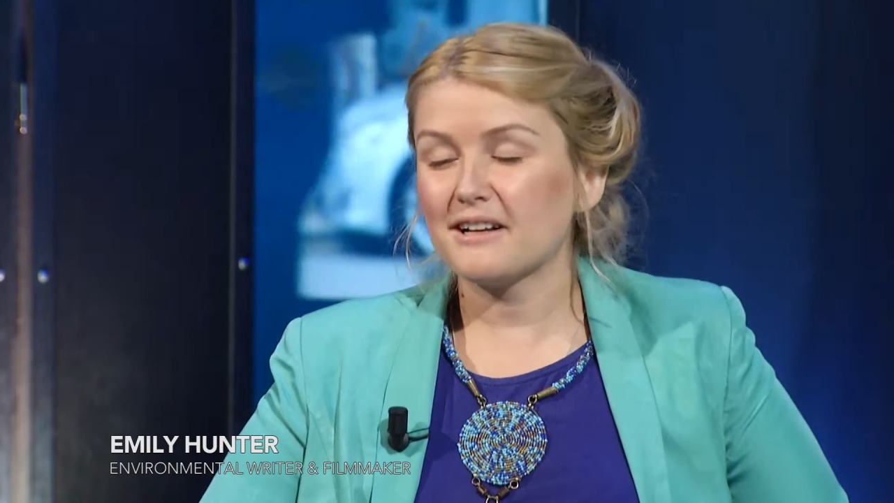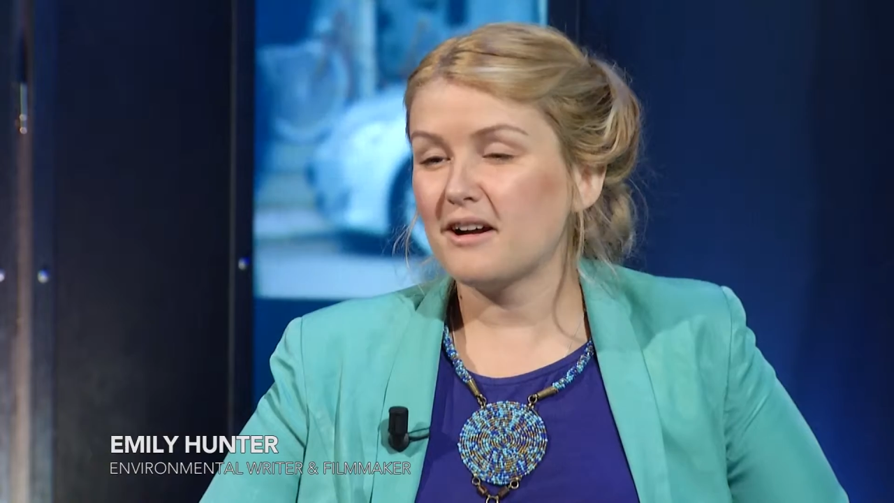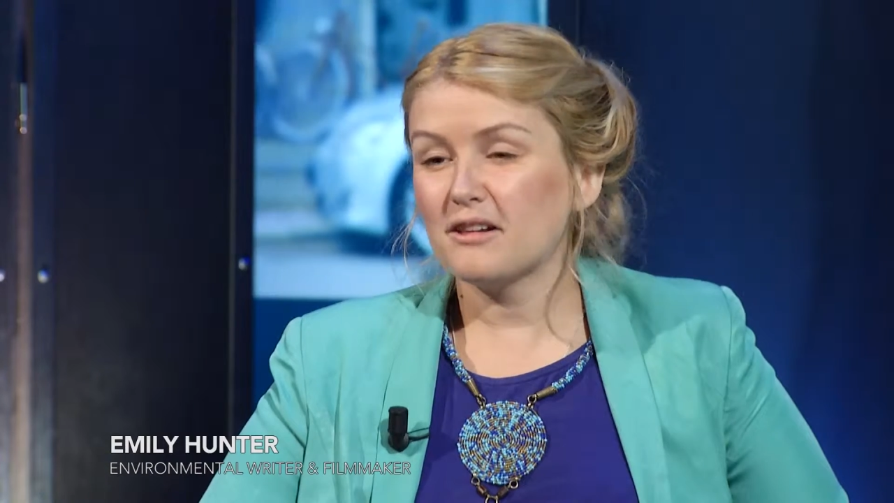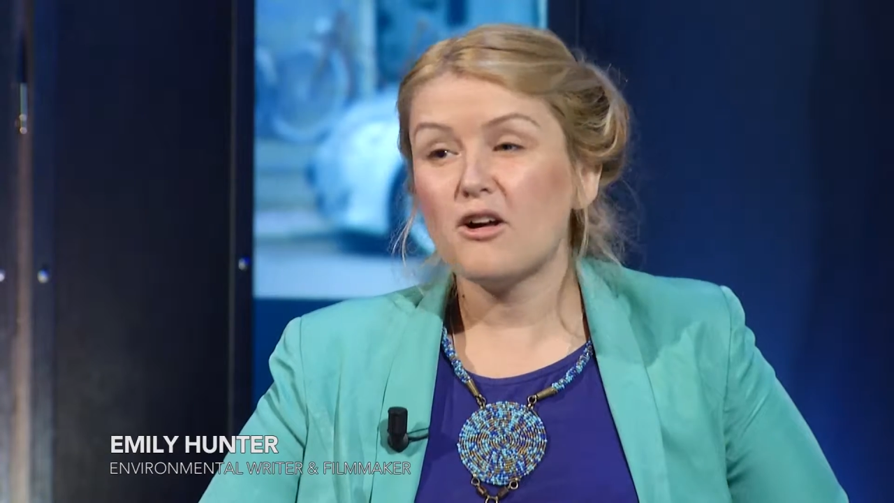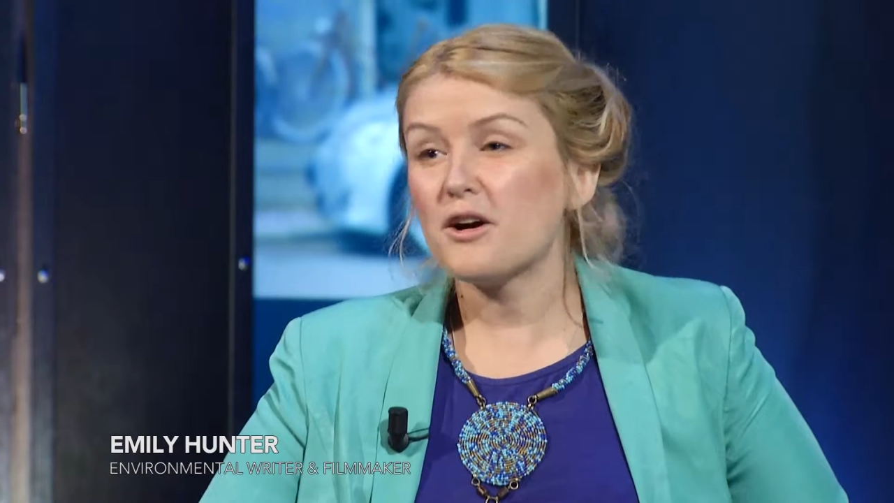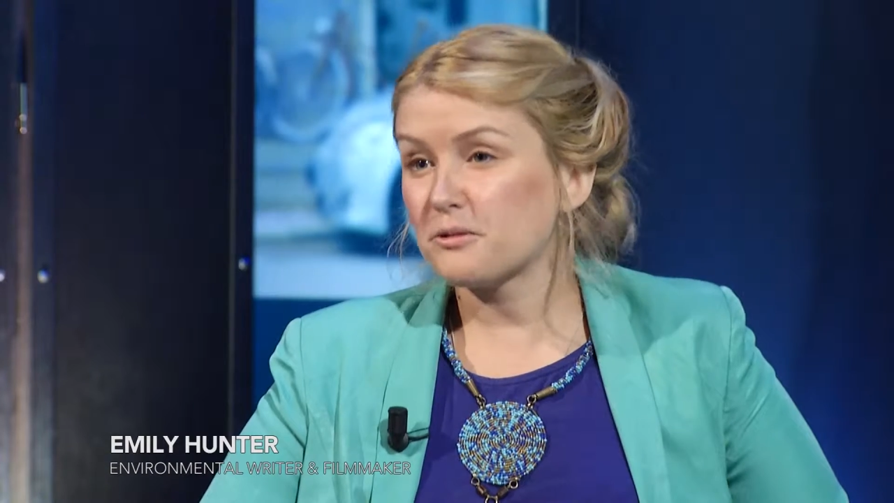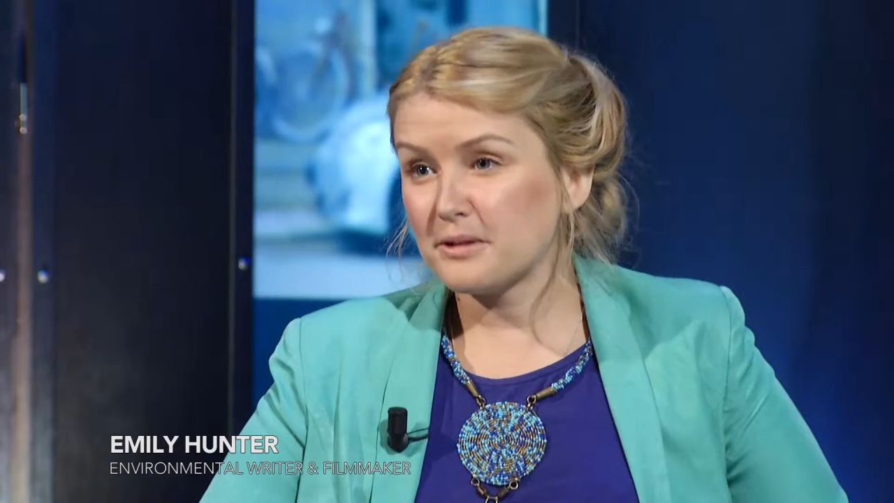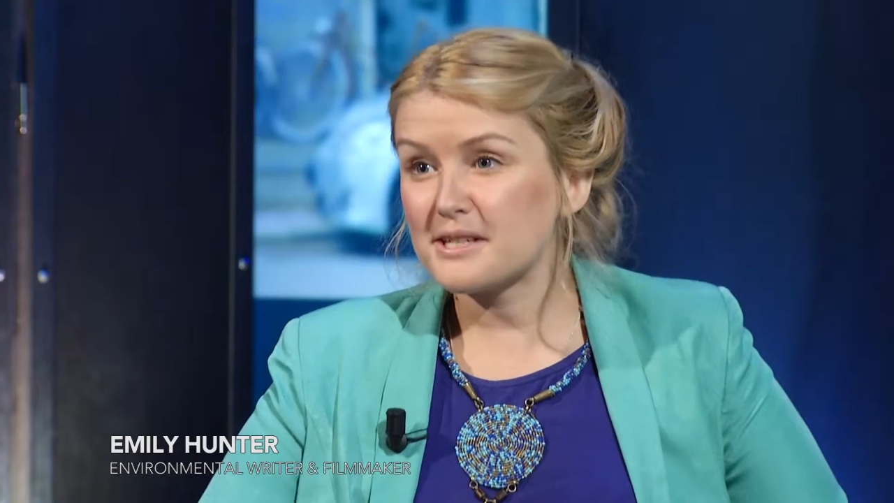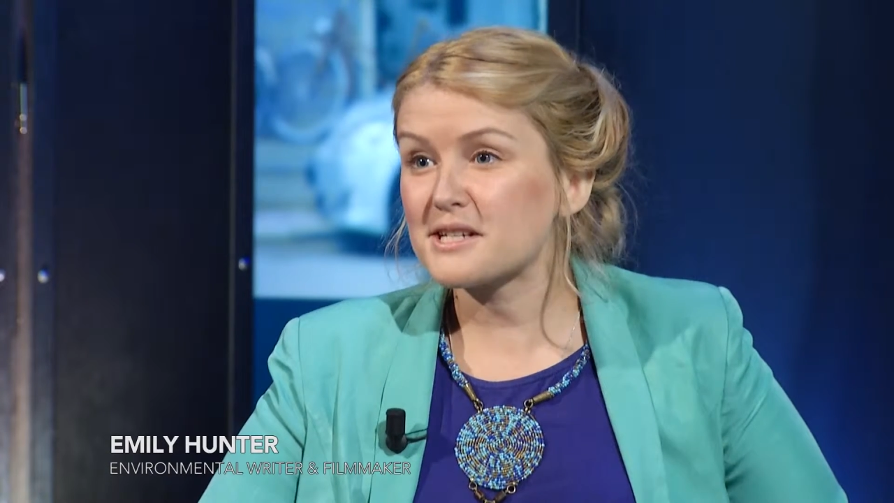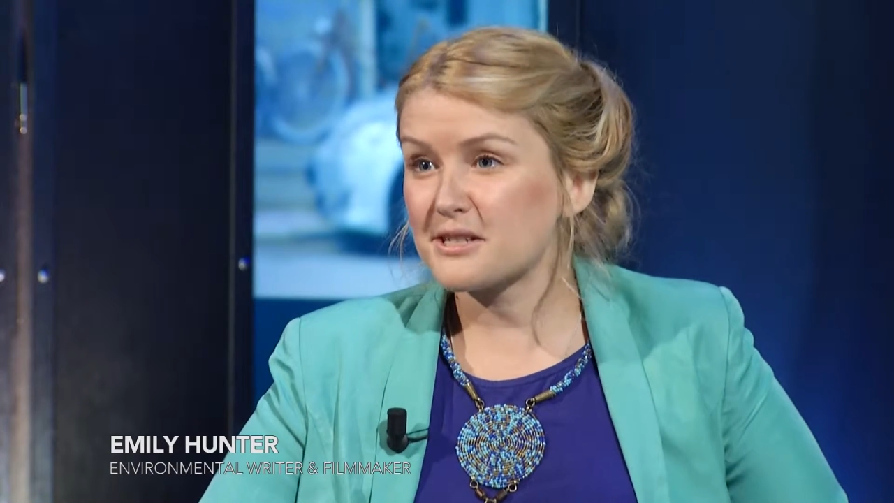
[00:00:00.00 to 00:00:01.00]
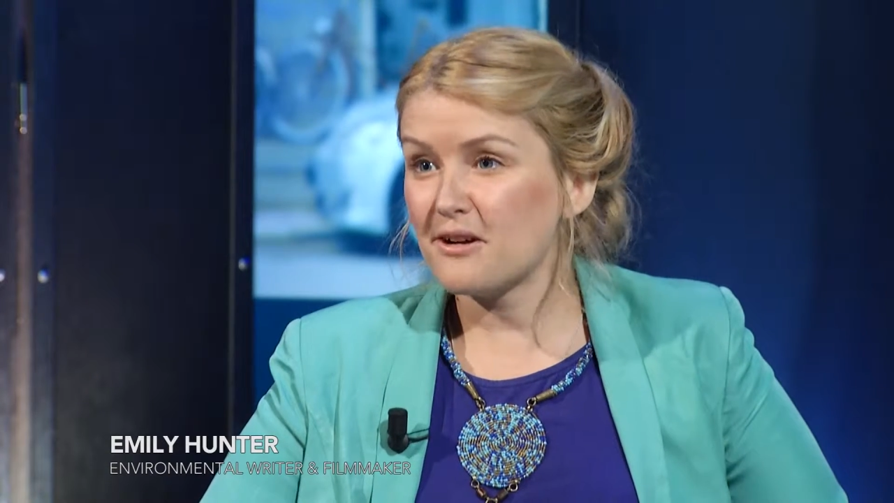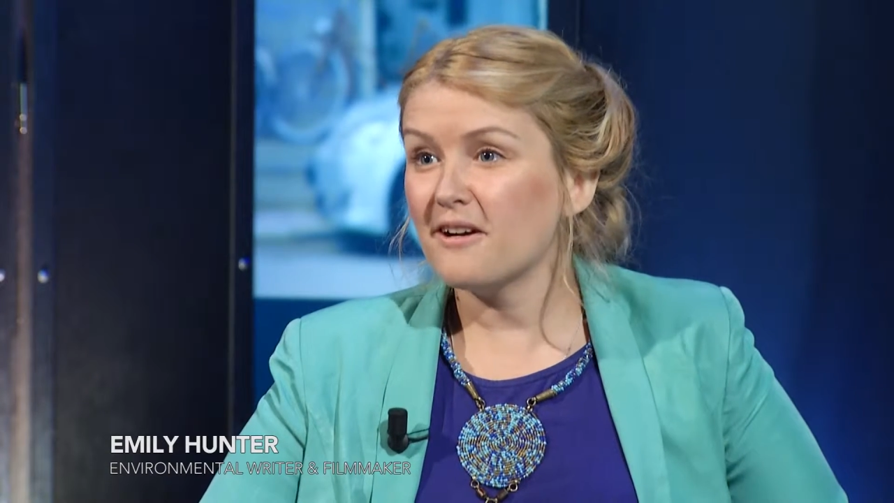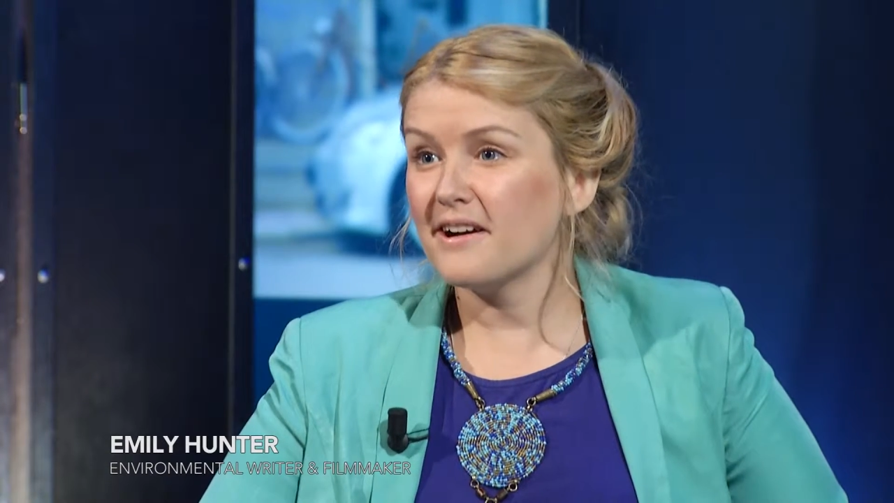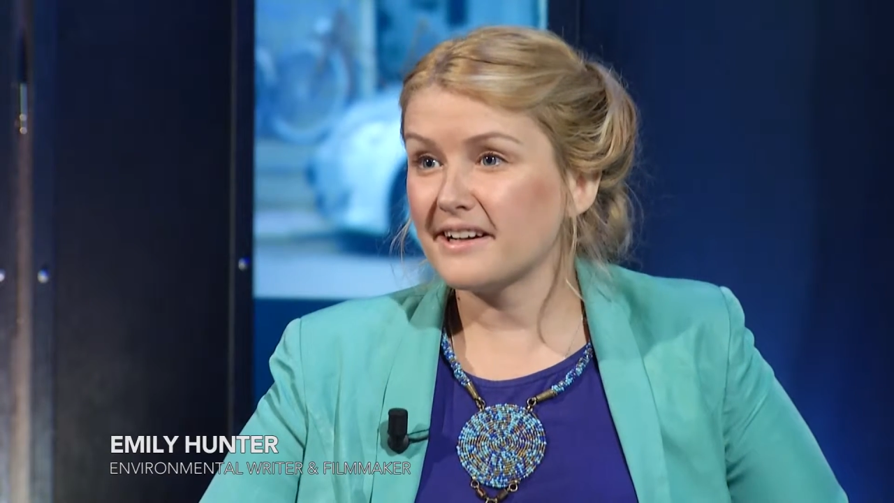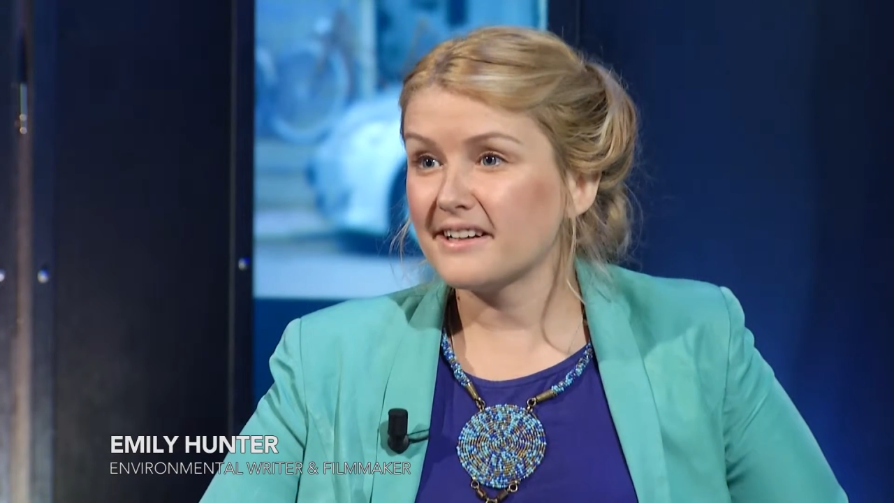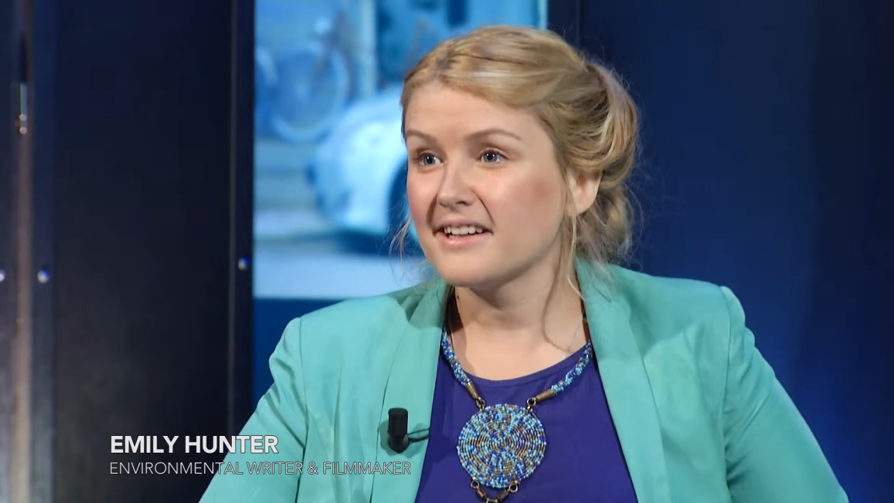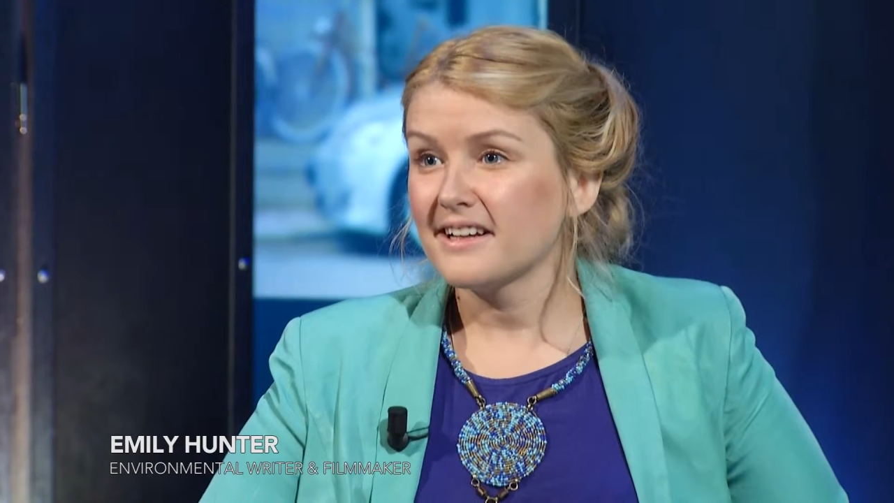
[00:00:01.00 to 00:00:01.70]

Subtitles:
a lot of risks on.